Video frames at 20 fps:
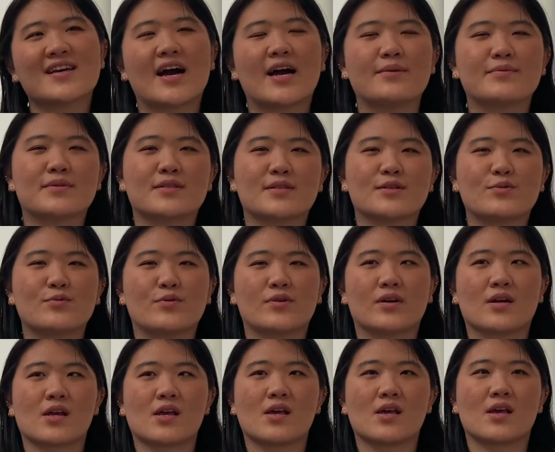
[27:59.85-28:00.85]
I'm still
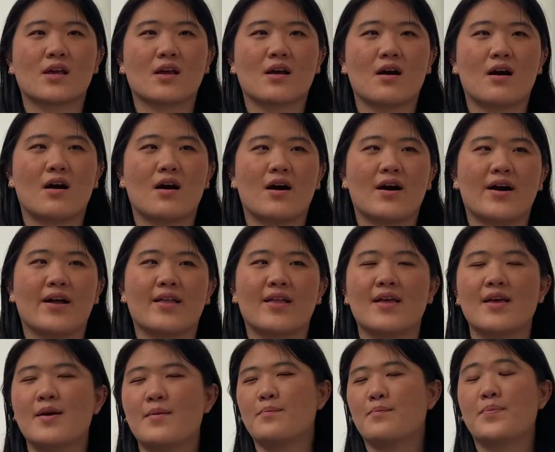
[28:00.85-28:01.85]
working on
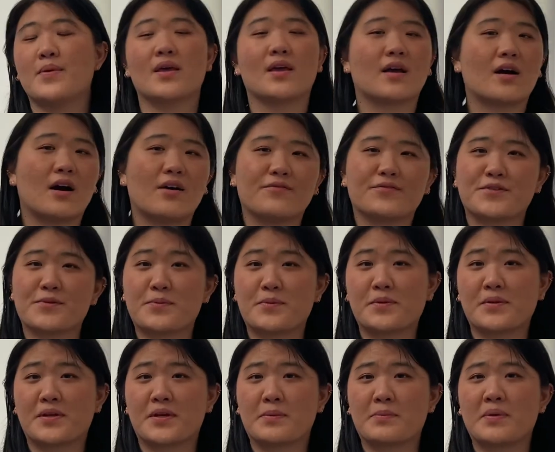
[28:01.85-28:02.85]
being
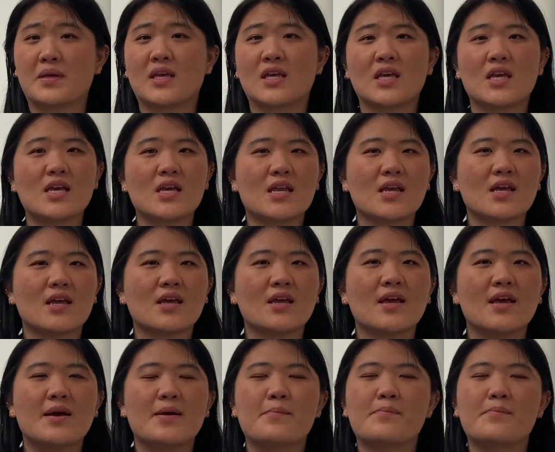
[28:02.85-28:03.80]
comfortable in a bikini,